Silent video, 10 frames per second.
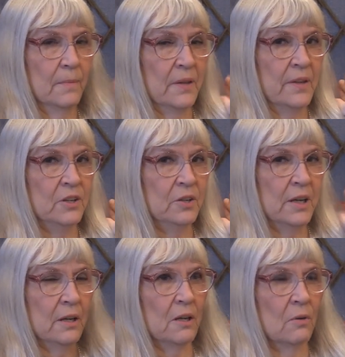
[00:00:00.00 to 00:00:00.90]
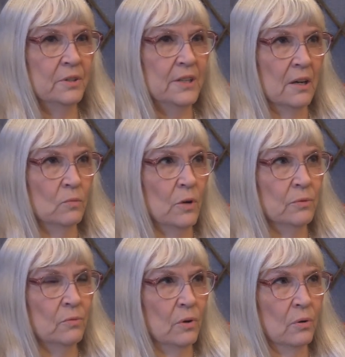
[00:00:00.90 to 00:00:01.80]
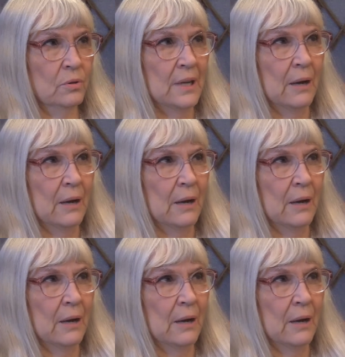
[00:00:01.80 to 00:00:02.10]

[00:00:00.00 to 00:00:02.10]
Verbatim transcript: And then you kept going down one road,